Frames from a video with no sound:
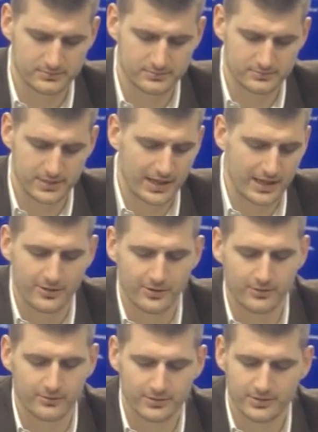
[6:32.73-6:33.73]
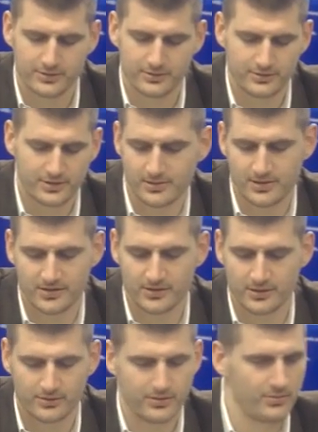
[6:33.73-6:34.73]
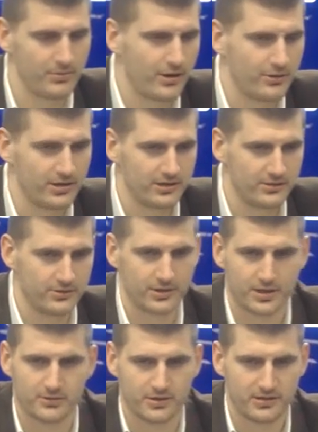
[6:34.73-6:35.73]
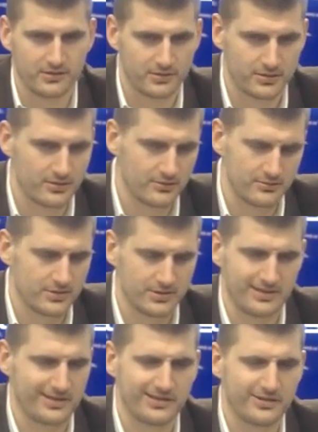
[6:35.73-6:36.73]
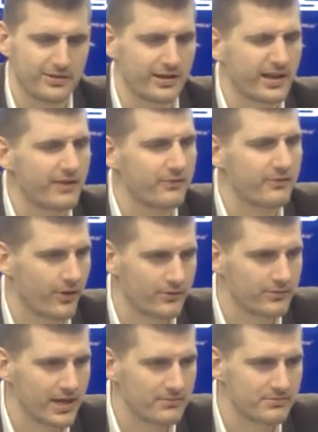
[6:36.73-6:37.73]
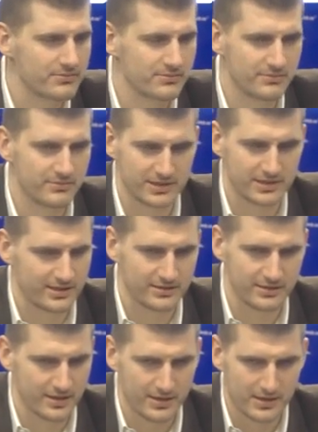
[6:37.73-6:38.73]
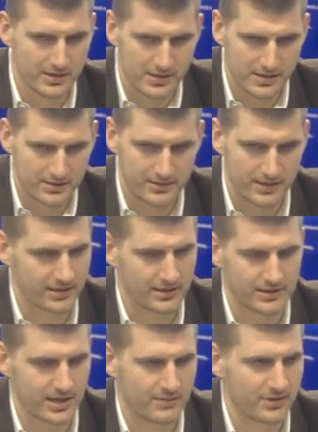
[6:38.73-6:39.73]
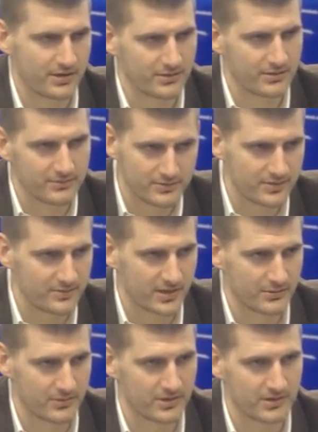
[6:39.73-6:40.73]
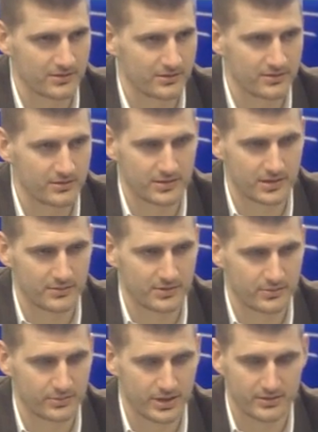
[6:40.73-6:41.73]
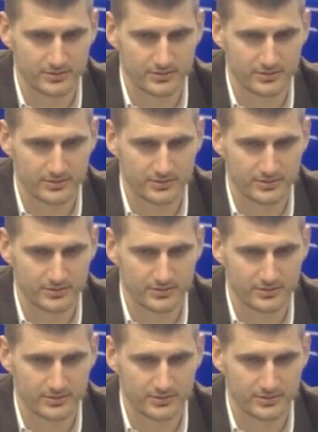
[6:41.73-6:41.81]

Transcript: And I know, I just talk to them how he's doing, you know. It's not that I follow them, but they're going to tell me if someone is good or someone is bad.